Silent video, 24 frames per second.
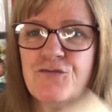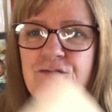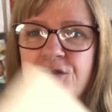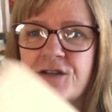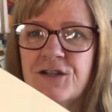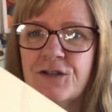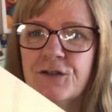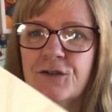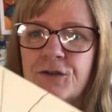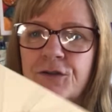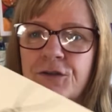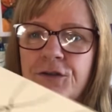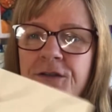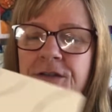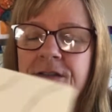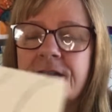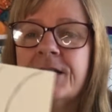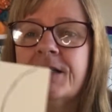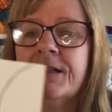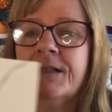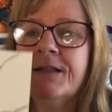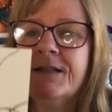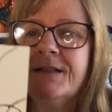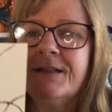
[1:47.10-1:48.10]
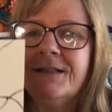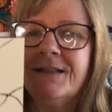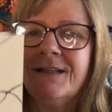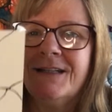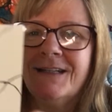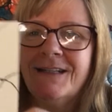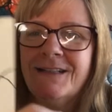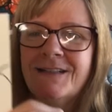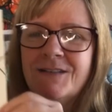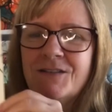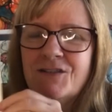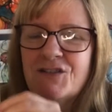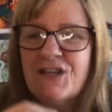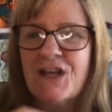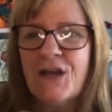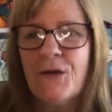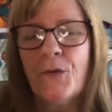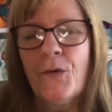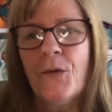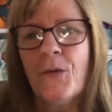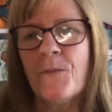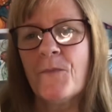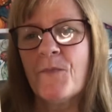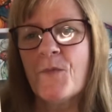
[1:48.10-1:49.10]
result.
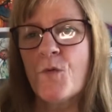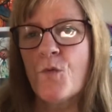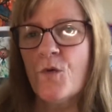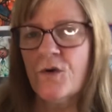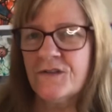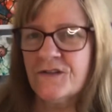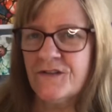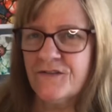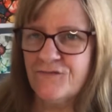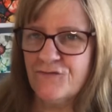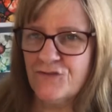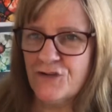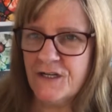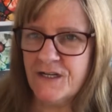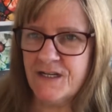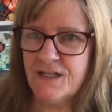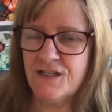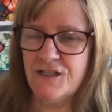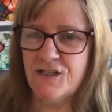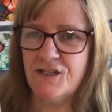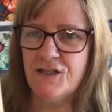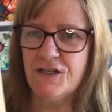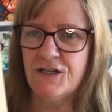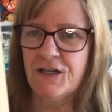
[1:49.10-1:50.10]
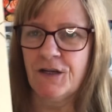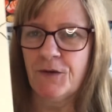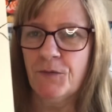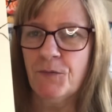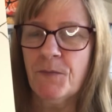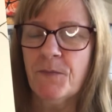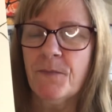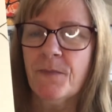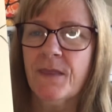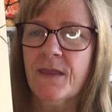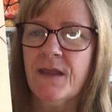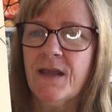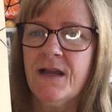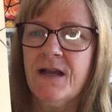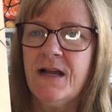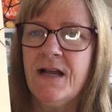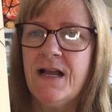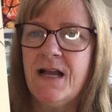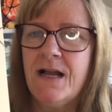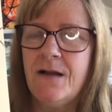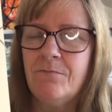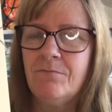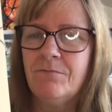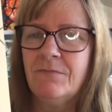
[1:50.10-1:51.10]
So what I've tried to do
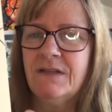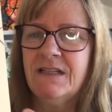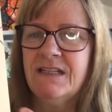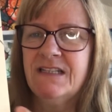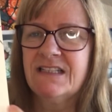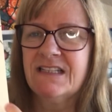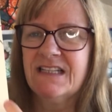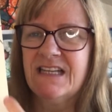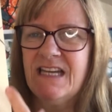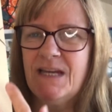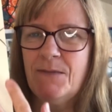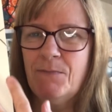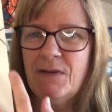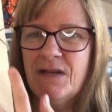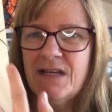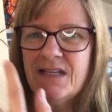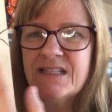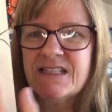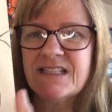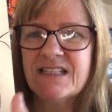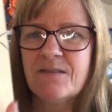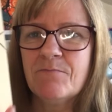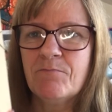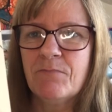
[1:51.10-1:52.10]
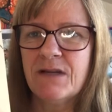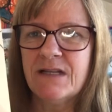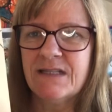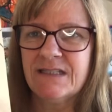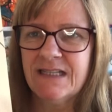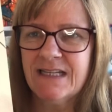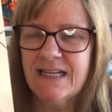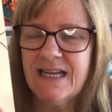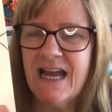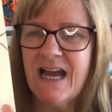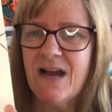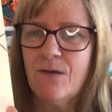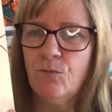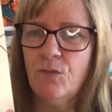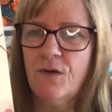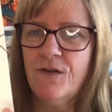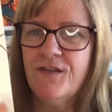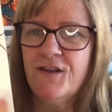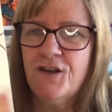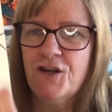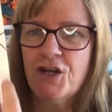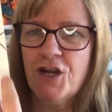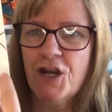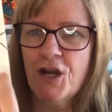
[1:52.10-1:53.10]
is keep it as simple as I can with
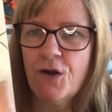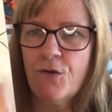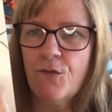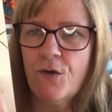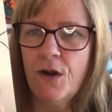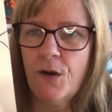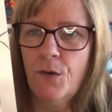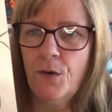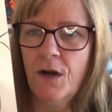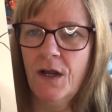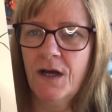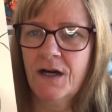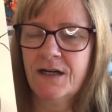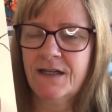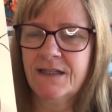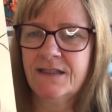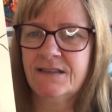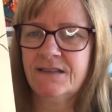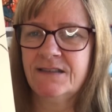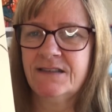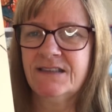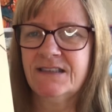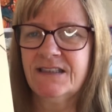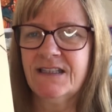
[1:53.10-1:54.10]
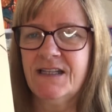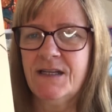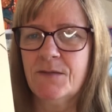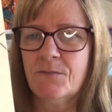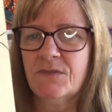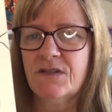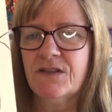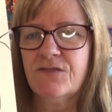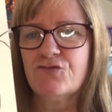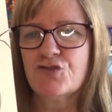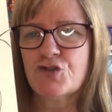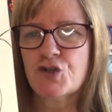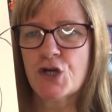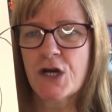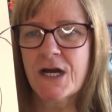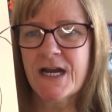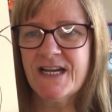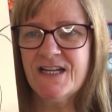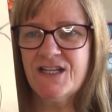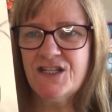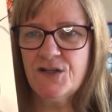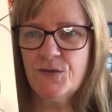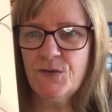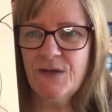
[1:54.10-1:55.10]
the neuro lines, but I've
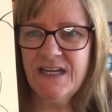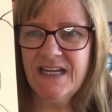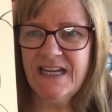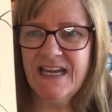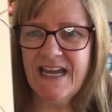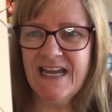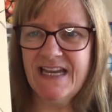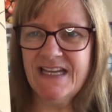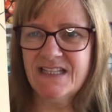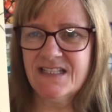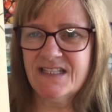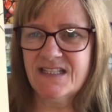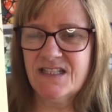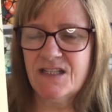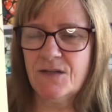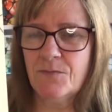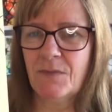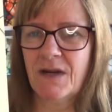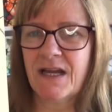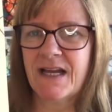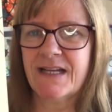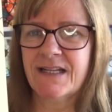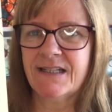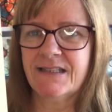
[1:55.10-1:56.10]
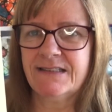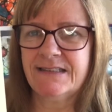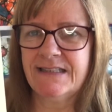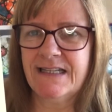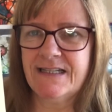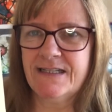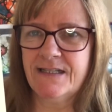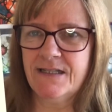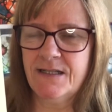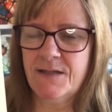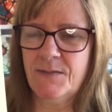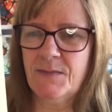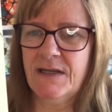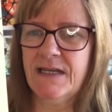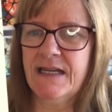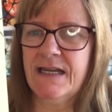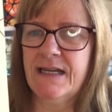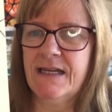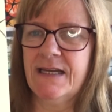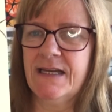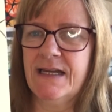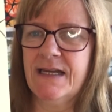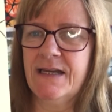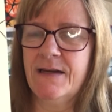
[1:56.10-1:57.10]
tried to encase them, like I said at the
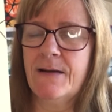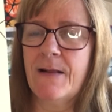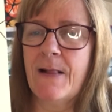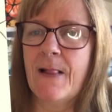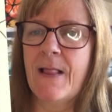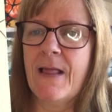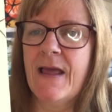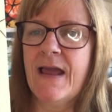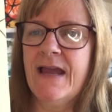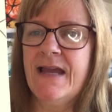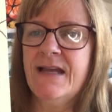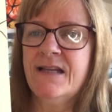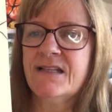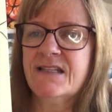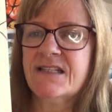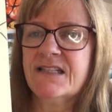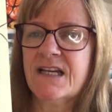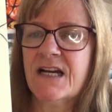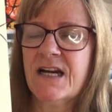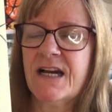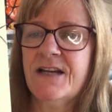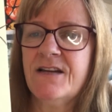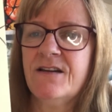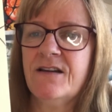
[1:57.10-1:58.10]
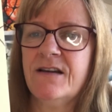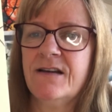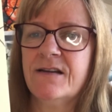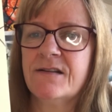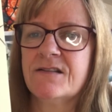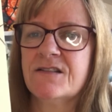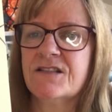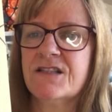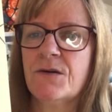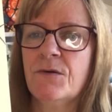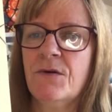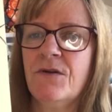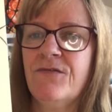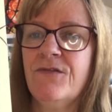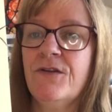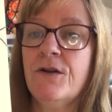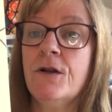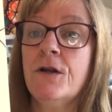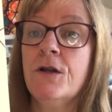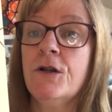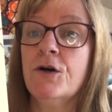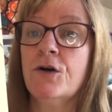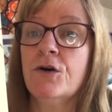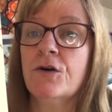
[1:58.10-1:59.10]
beginning, inside it. So if
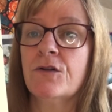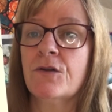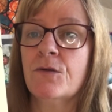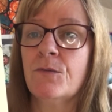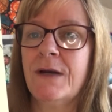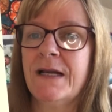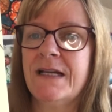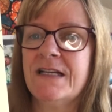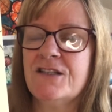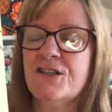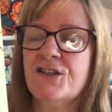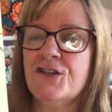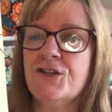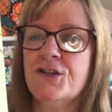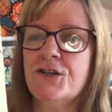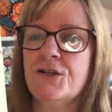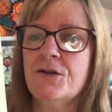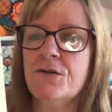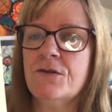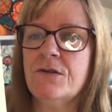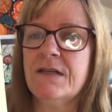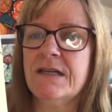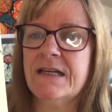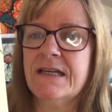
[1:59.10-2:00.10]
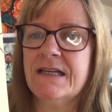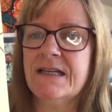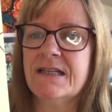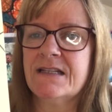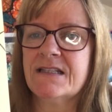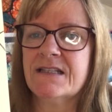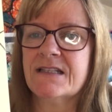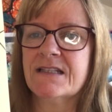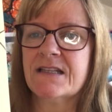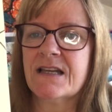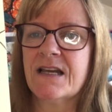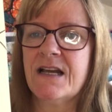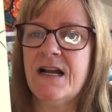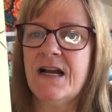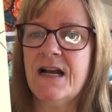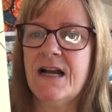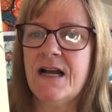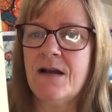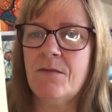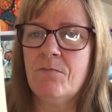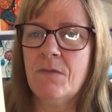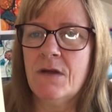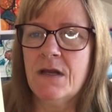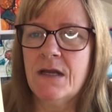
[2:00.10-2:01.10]
you look, the way to do this
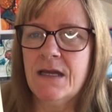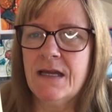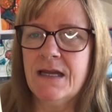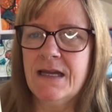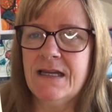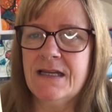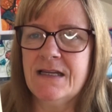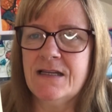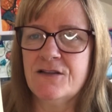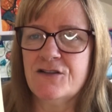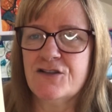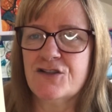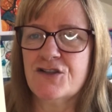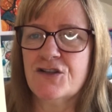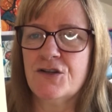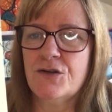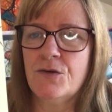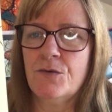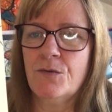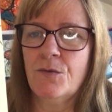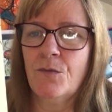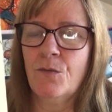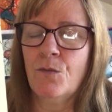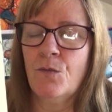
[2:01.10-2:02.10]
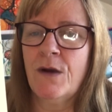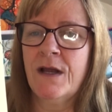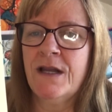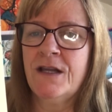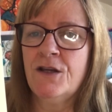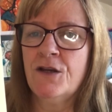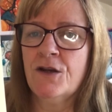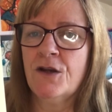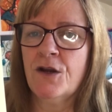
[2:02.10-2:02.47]
is to, when you